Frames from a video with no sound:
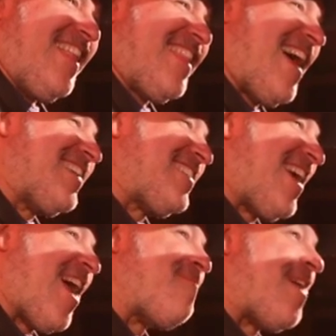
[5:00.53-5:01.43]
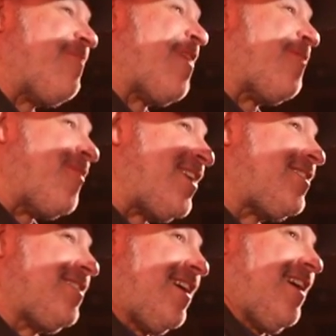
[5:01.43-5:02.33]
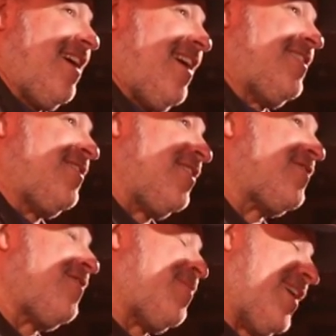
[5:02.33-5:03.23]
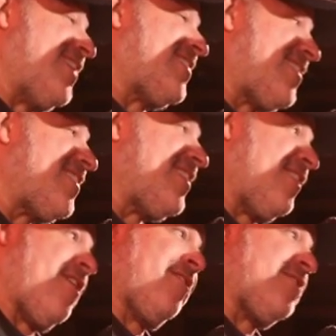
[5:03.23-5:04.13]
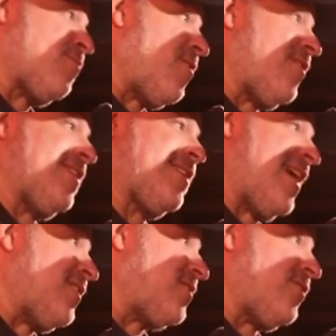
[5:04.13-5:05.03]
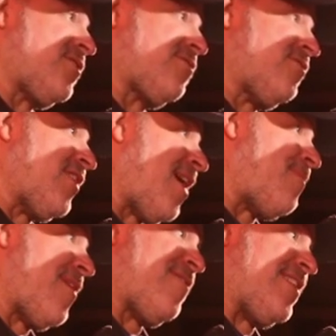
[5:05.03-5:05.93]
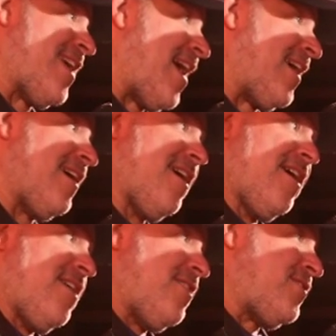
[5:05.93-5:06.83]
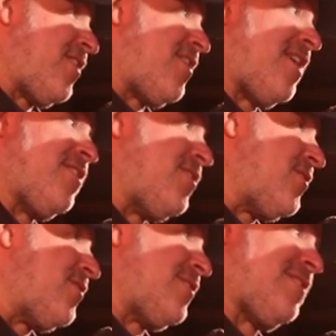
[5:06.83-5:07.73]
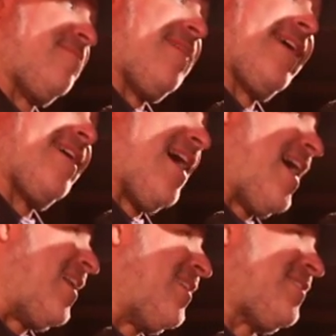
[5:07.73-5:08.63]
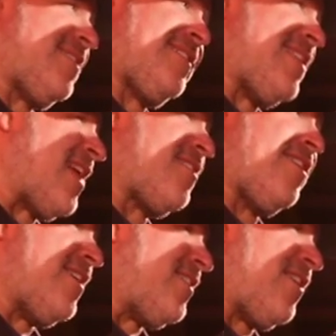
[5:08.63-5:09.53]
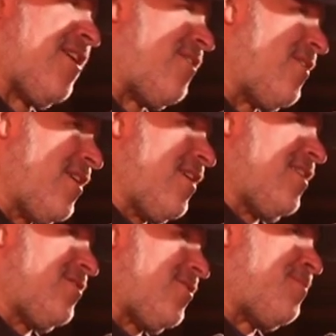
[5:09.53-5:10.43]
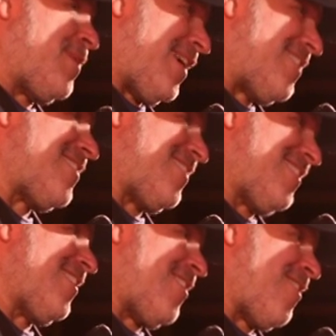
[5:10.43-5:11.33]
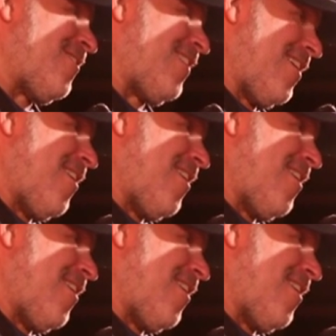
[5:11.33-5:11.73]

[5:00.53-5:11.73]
last year. And my wish is just for peace. You know, this world is getting so screwed up every day. You turn on the news and my God, it's not good, you know? So peace, you know?